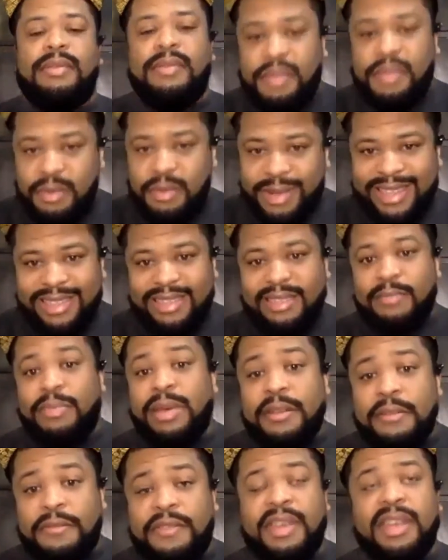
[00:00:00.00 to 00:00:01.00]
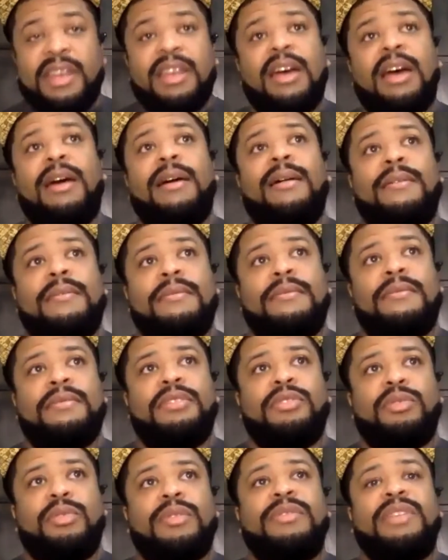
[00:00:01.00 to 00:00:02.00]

you get the benefit of sort